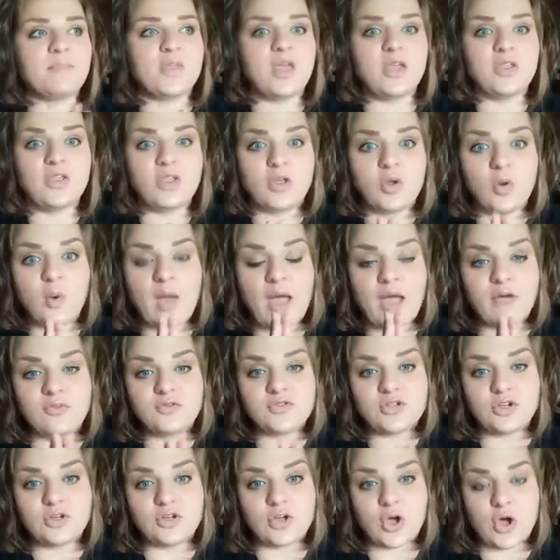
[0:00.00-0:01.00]
you
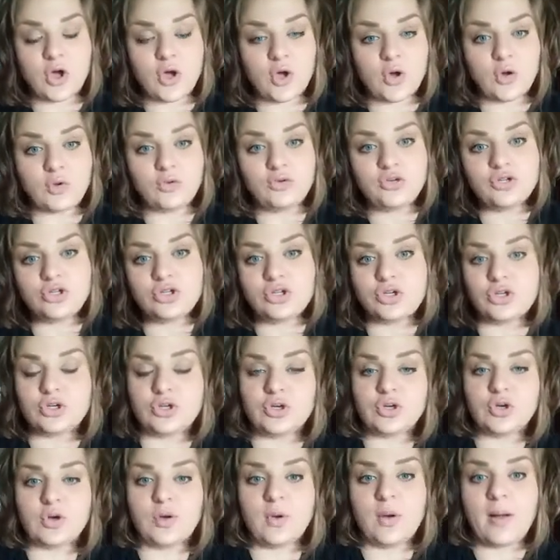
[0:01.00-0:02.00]
have to go
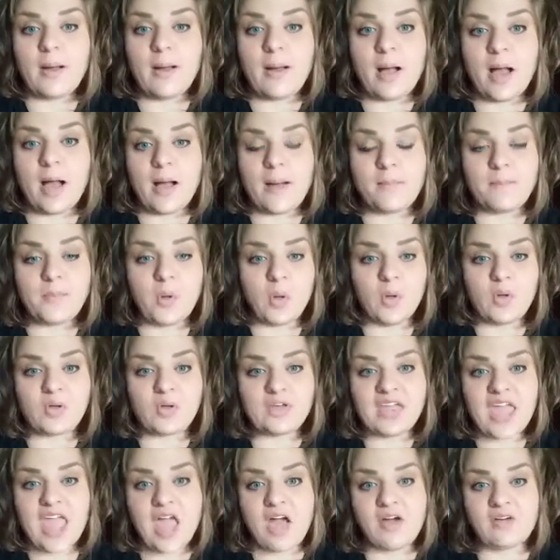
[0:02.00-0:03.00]
to
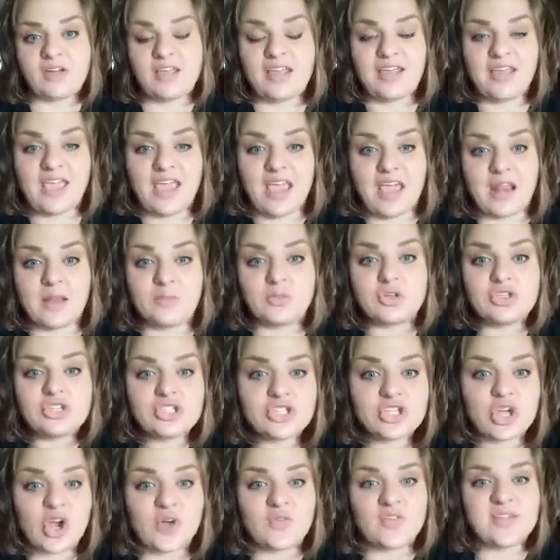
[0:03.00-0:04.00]
Polk County Animal
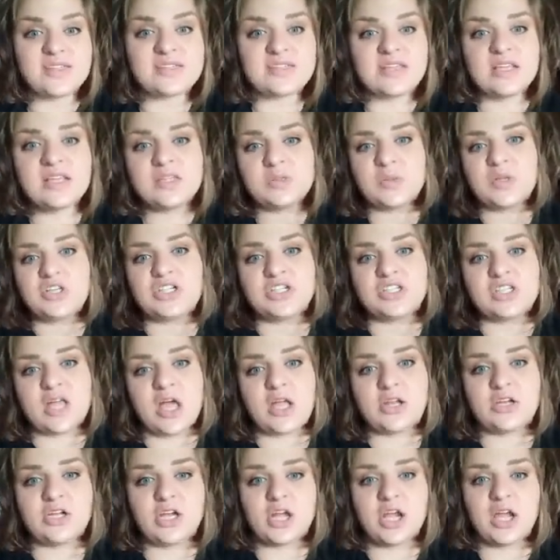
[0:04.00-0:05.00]
Services, which is
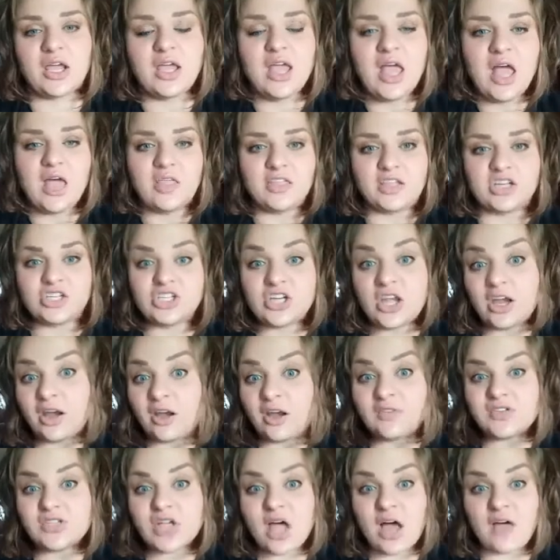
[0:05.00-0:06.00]
under the
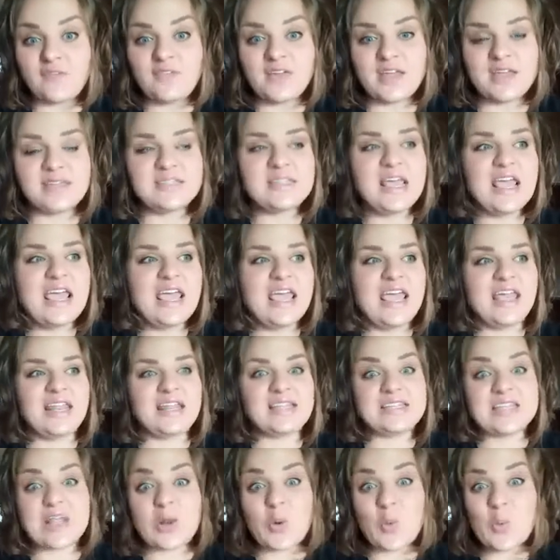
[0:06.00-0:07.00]
sheriff's office. It
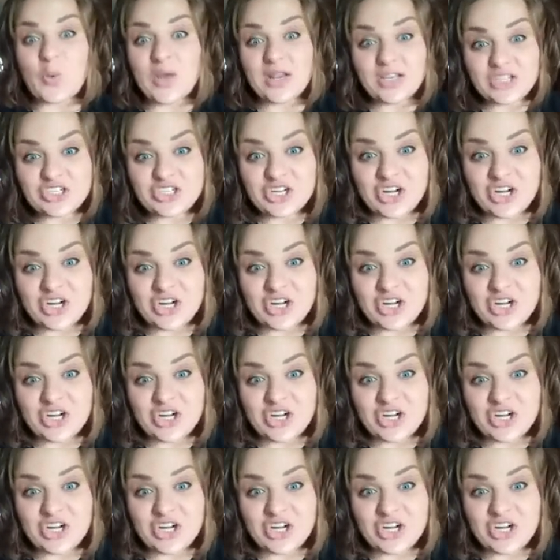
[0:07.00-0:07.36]
is in Winter